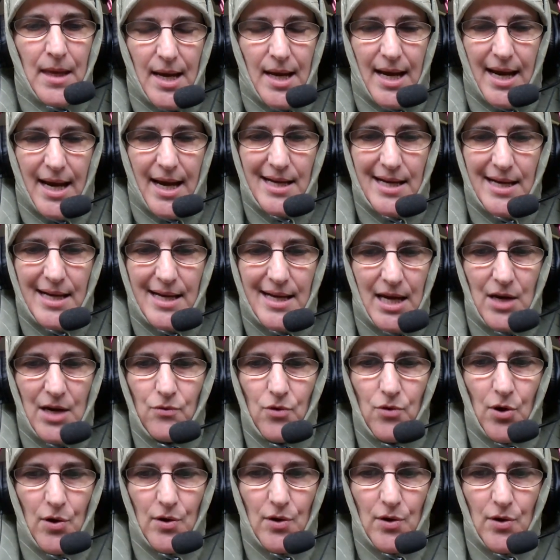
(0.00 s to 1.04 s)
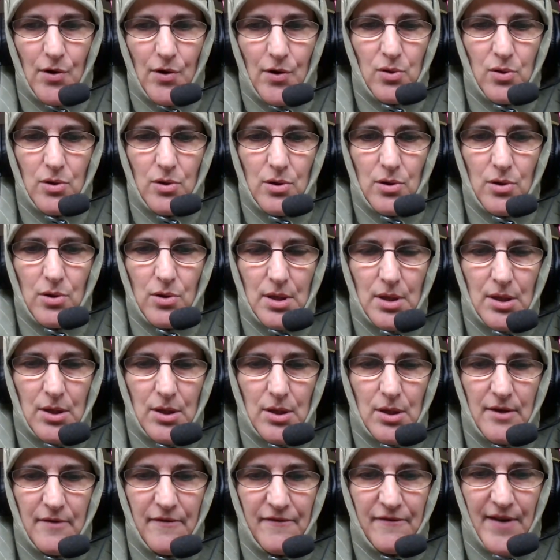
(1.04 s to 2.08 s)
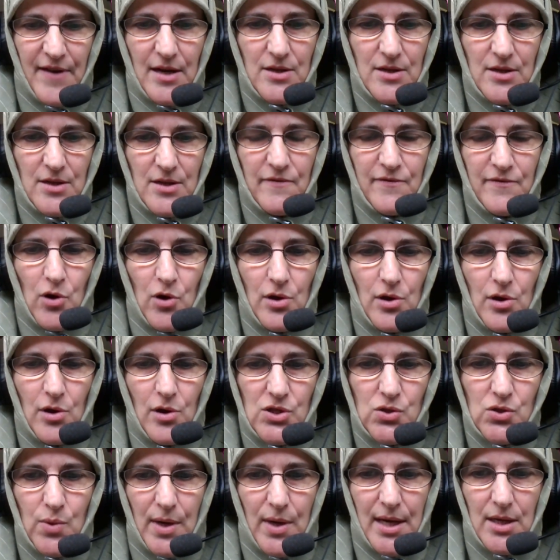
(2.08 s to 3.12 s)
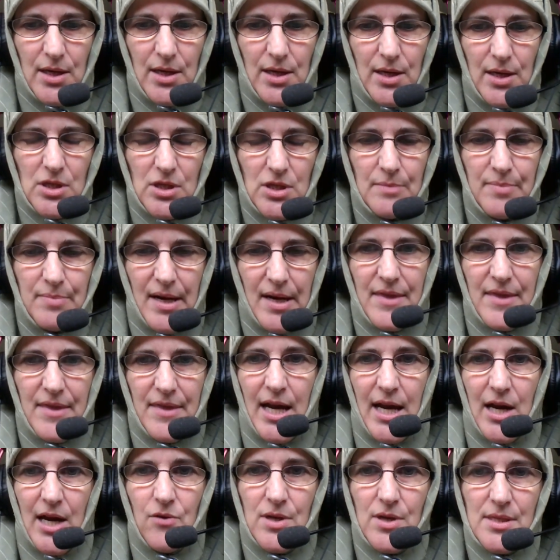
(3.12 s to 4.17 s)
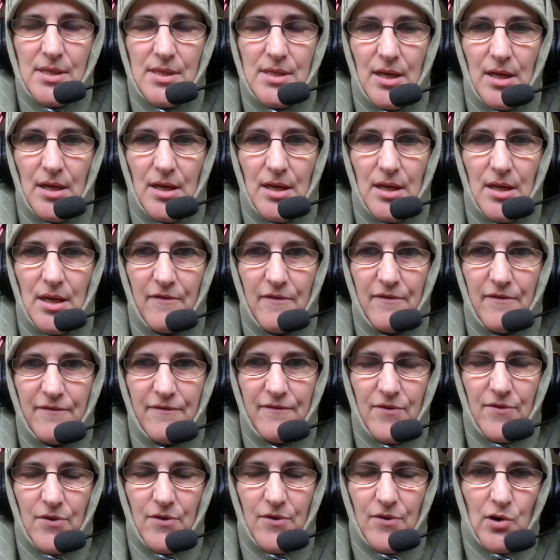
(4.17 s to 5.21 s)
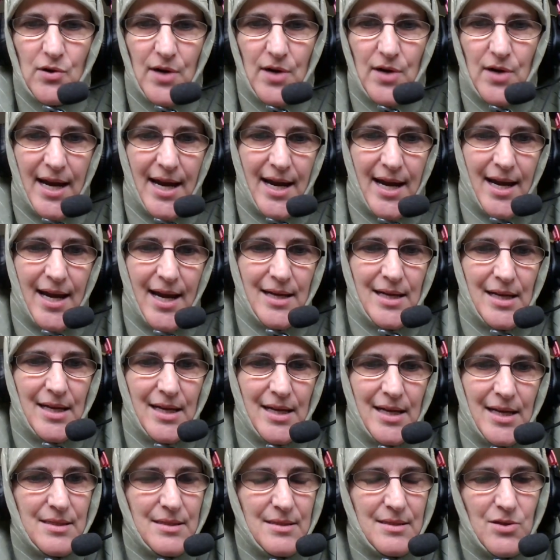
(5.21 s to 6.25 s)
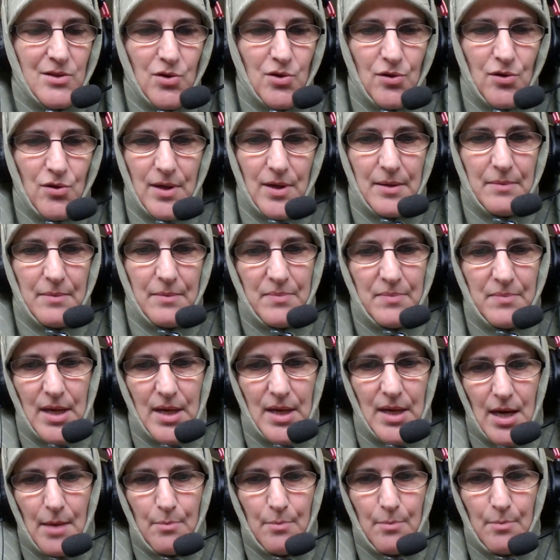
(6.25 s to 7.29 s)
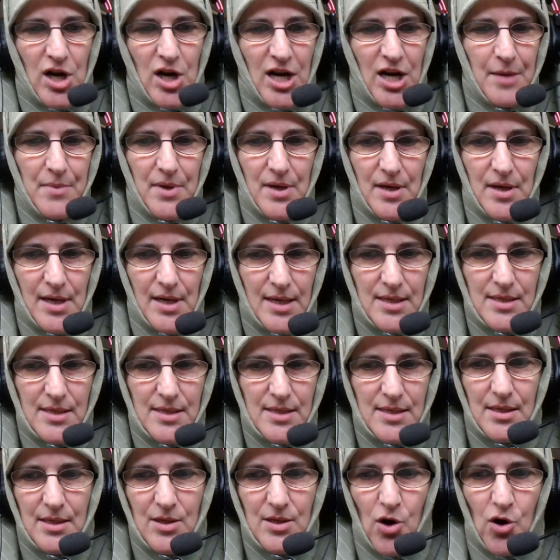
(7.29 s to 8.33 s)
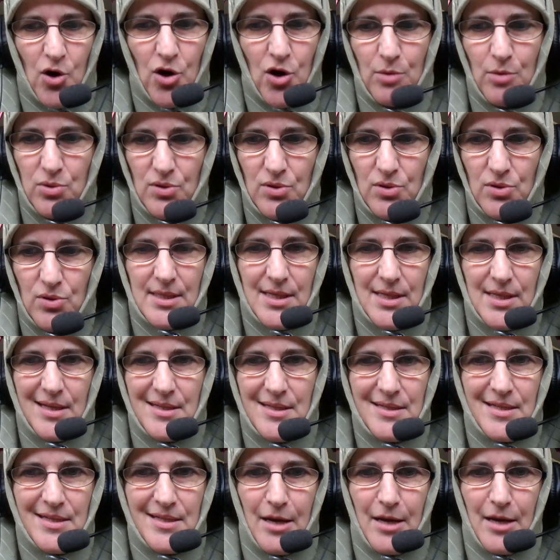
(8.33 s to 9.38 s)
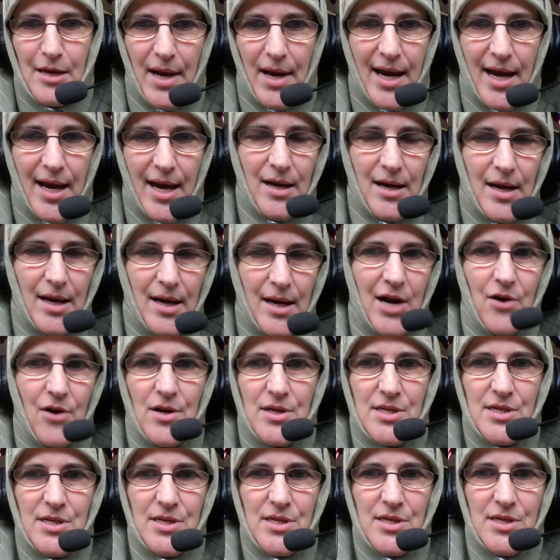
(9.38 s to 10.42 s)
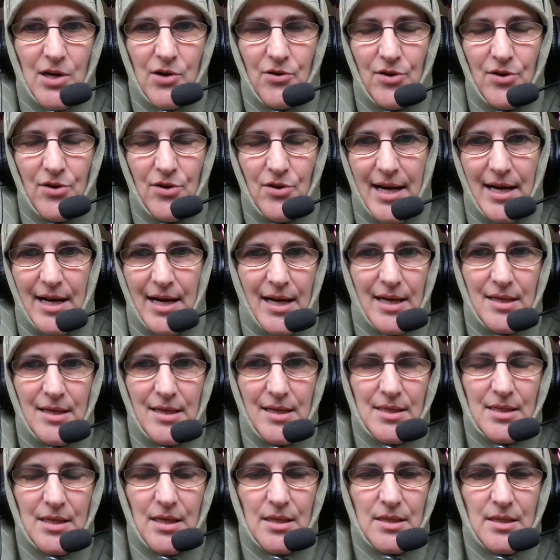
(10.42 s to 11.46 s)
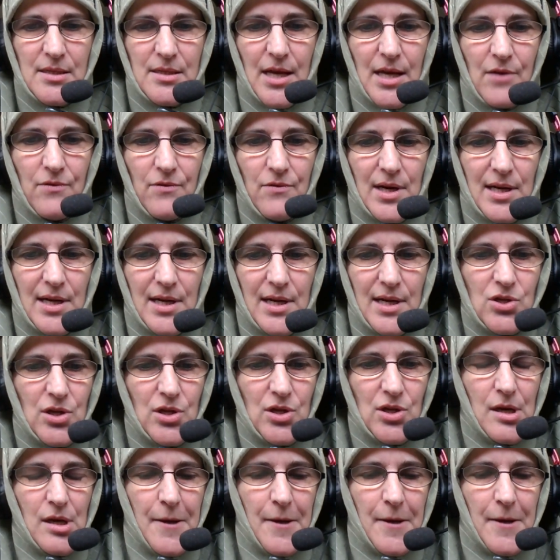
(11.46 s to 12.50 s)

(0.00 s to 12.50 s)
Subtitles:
And he wrote a book, The Fount of Knowledge, where he talked about the heresy of the Quran. It's, Muhammad as this horrible, disgusting man, a heretic creating a disgusting religion.